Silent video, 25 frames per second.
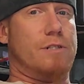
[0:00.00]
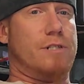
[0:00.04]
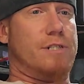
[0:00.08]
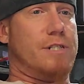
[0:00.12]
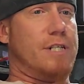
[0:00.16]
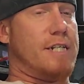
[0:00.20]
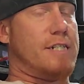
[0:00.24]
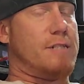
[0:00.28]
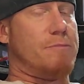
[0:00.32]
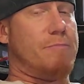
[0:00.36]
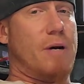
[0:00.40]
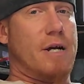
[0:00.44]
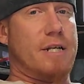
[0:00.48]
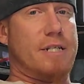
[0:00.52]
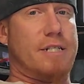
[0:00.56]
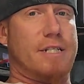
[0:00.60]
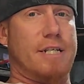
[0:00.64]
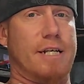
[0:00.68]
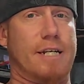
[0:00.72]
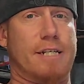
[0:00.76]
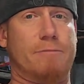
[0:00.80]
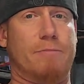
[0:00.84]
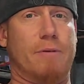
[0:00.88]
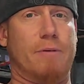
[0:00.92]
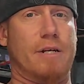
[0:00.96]

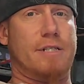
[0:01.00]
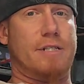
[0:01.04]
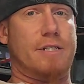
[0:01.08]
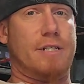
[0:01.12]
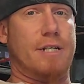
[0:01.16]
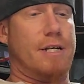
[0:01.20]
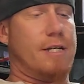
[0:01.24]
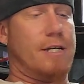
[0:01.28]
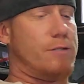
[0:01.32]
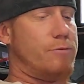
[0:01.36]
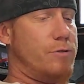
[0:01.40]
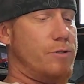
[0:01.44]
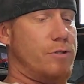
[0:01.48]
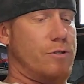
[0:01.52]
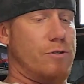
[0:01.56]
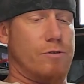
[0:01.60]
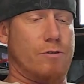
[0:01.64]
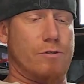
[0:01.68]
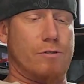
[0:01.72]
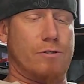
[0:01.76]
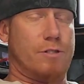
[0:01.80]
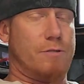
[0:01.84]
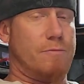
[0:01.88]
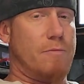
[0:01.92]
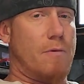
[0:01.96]
6x6x6, which
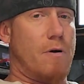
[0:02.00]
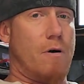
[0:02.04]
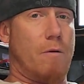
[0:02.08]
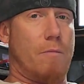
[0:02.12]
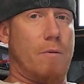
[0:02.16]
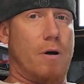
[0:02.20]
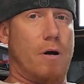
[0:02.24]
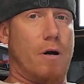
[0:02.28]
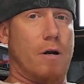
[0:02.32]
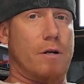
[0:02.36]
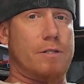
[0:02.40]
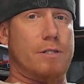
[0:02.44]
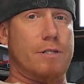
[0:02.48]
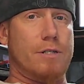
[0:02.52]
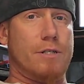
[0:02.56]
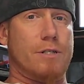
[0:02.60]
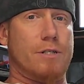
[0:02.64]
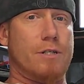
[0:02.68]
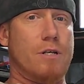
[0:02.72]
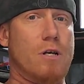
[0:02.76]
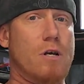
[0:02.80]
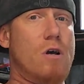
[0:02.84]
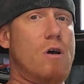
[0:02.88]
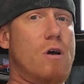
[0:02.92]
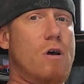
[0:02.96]
are small boxes,